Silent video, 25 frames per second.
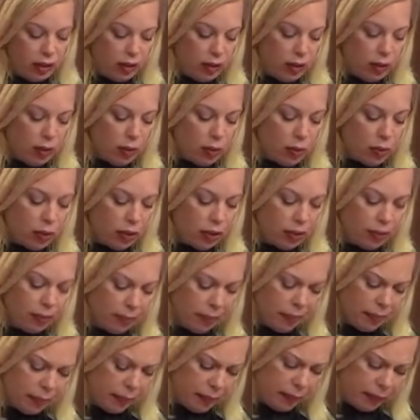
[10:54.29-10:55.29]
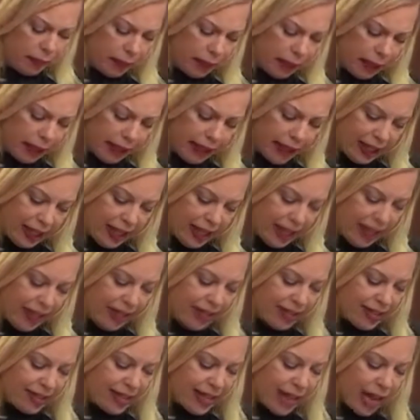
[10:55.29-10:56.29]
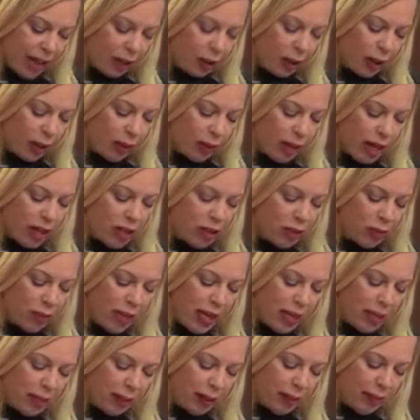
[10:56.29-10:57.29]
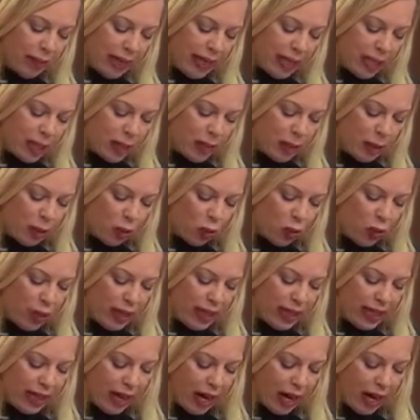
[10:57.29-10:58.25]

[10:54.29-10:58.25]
Quote, the salary range minimum is between